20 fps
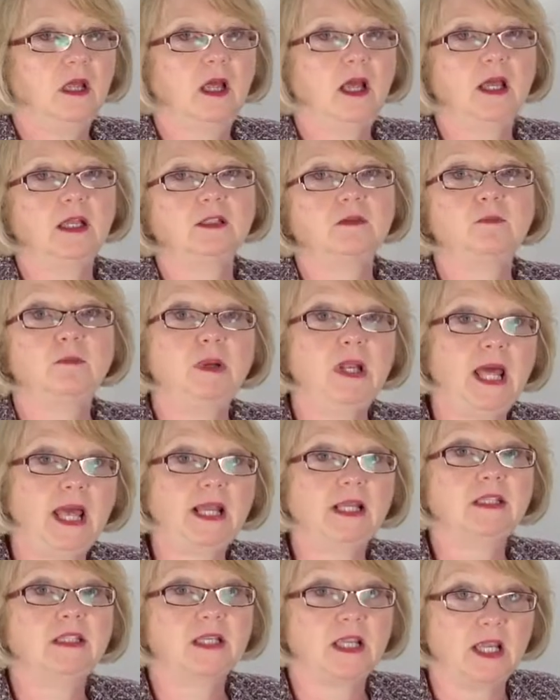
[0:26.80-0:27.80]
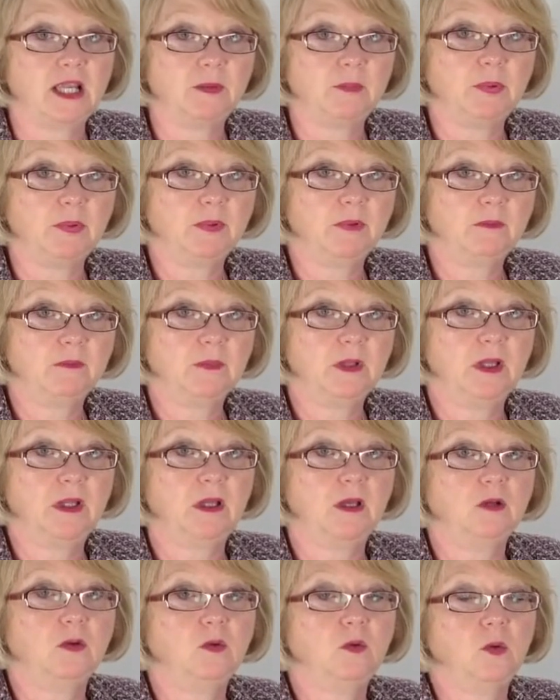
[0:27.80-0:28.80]
and black tape,
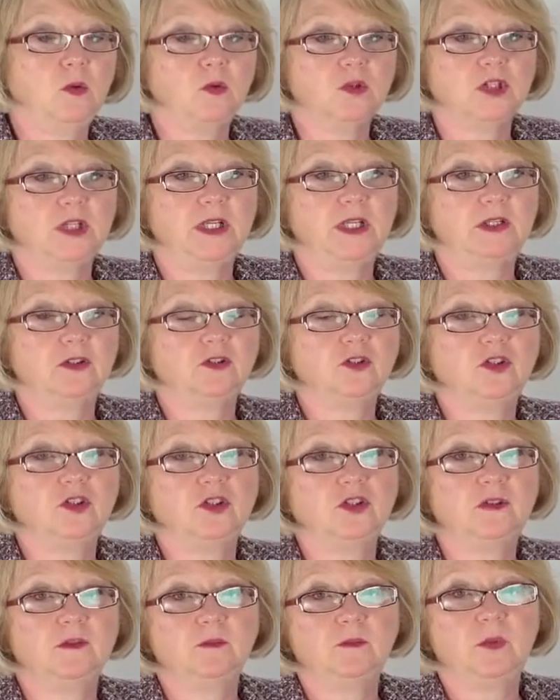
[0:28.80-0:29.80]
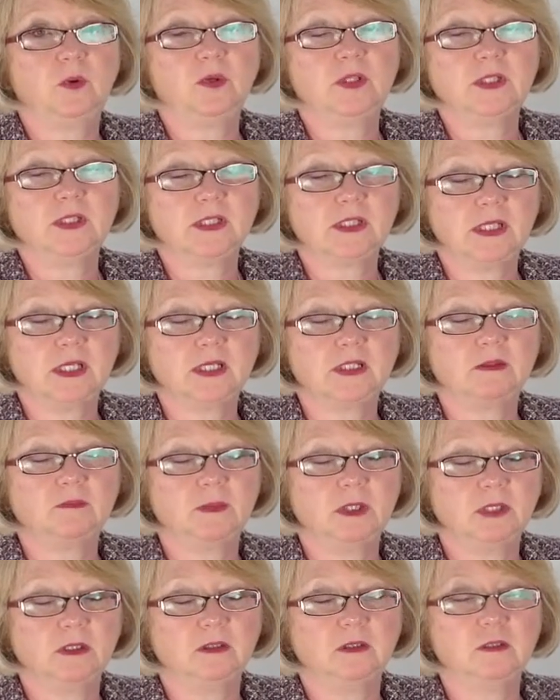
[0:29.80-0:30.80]
a 1/4 inch, 0.6
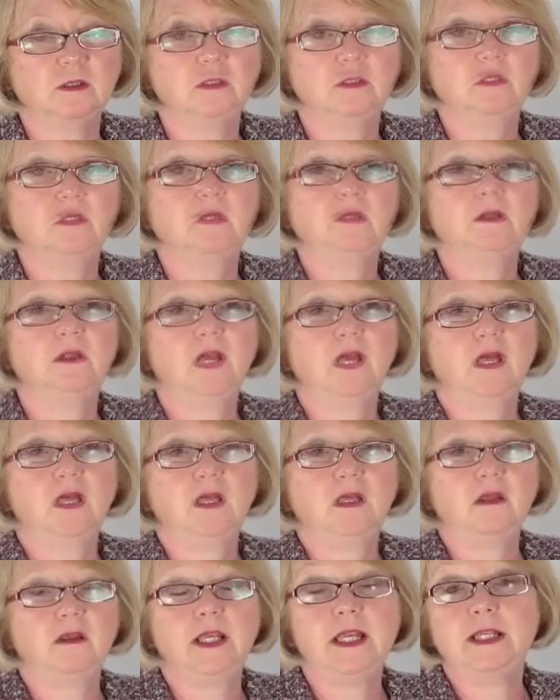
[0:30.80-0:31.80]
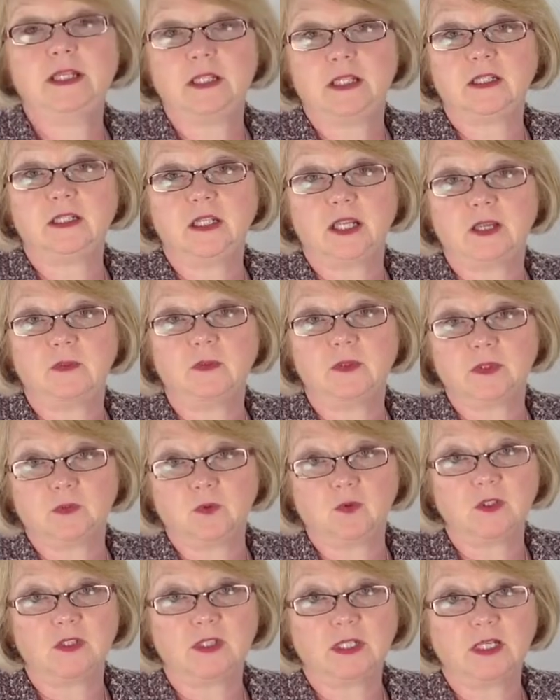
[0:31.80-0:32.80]
mil, India tape is
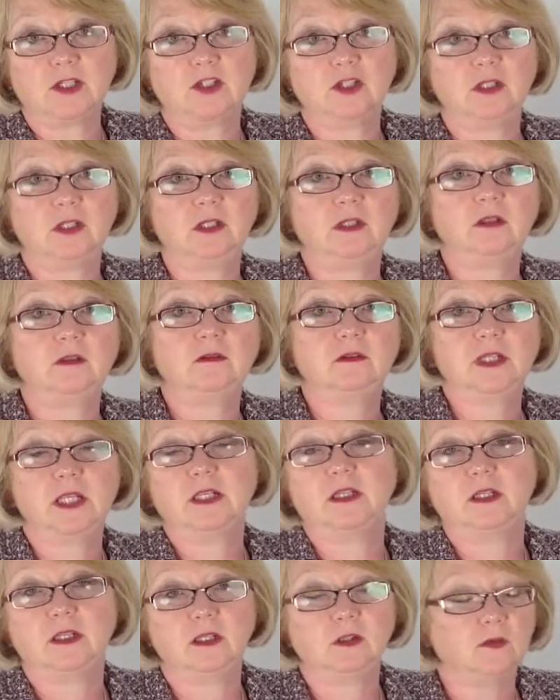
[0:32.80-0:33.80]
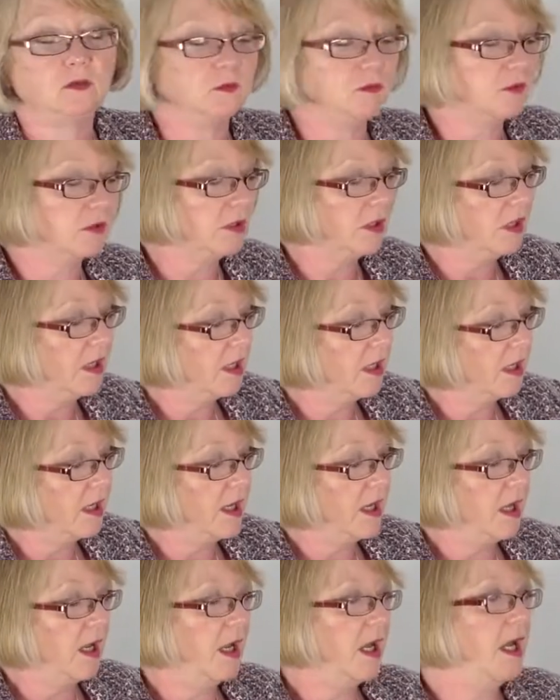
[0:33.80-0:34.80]
what it's actually technically called.
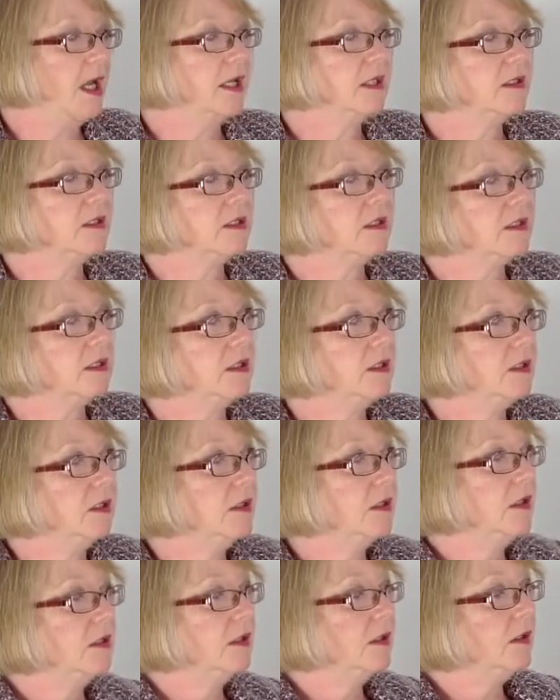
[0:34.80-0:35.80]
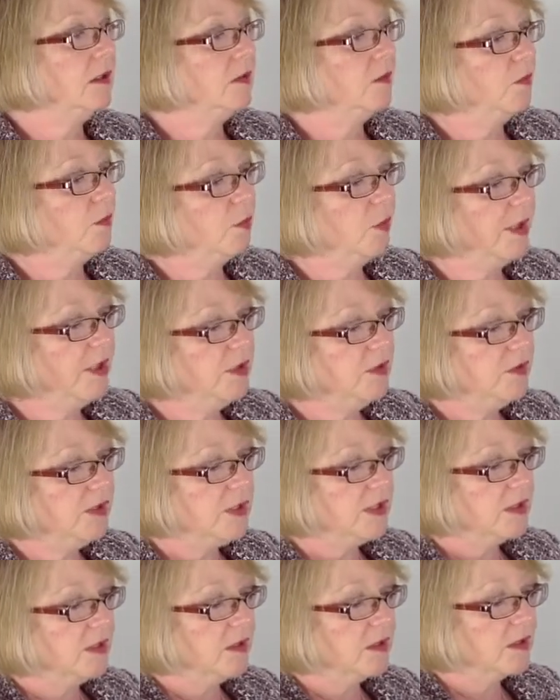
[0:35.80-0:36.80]
And when you
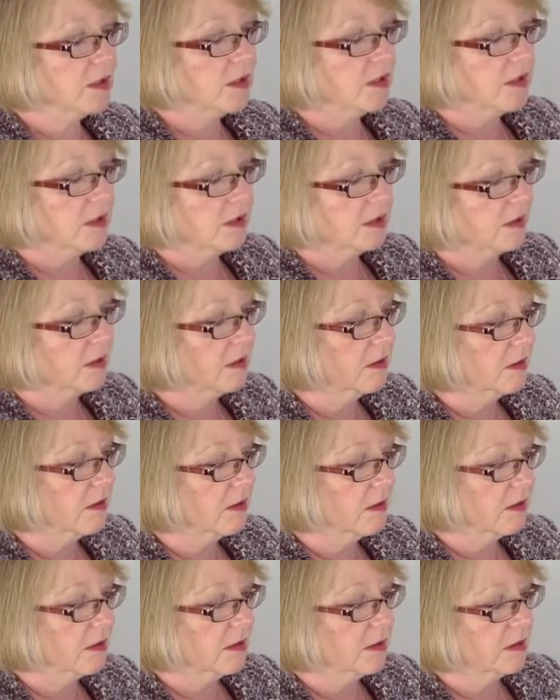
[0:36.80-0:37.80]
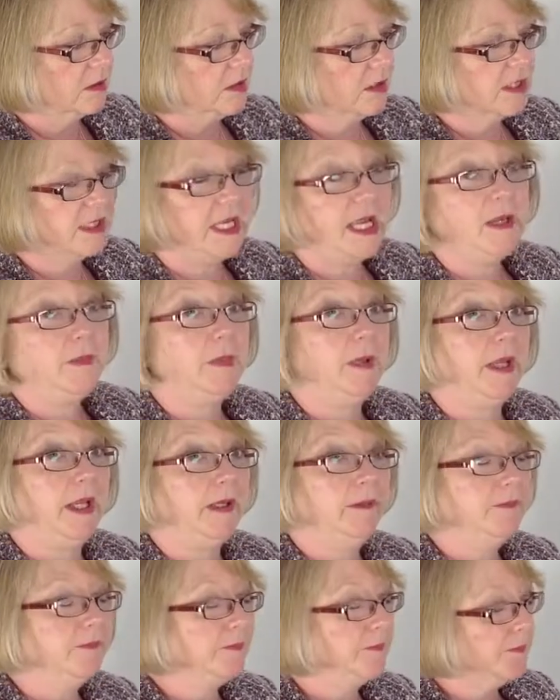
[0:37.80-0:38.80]
start
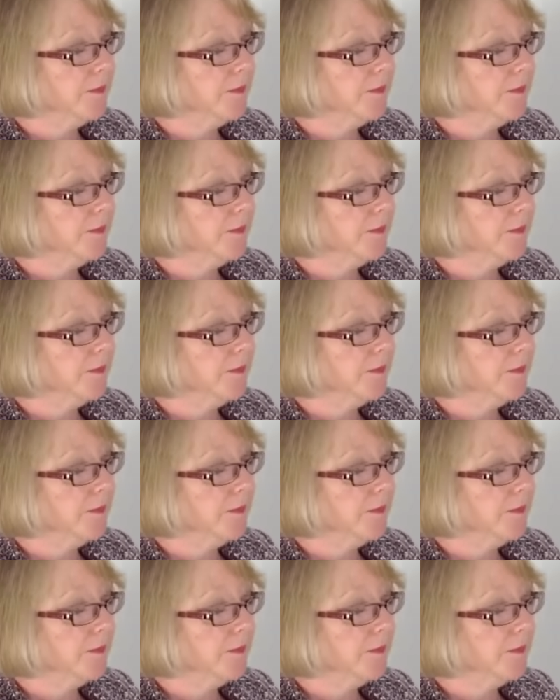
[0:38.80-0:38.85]
taping,